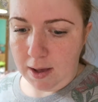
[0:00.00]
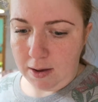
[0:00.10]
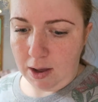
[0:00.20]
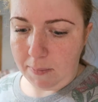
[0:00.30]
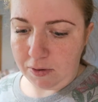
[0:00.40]

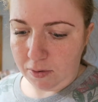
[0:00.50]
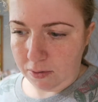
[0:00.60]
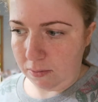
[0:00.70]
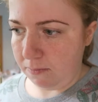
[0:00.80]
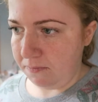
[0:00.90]

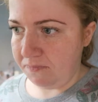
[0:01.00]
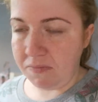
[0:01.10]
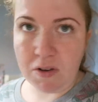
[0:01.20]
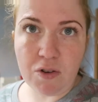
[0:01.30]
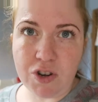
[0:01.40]
Amazon
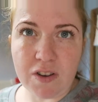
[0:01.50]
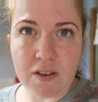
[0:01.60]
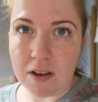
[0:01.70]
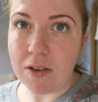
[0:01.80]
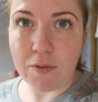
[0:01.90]

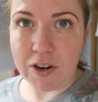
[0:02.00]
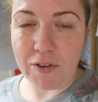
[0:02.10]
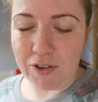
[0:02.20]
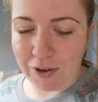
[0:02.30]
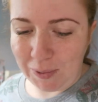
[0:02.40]
Logistics or
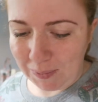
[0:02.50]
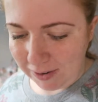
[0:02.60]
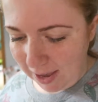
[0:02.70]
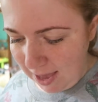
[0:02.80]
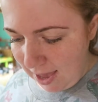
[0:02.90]
whatever it's called.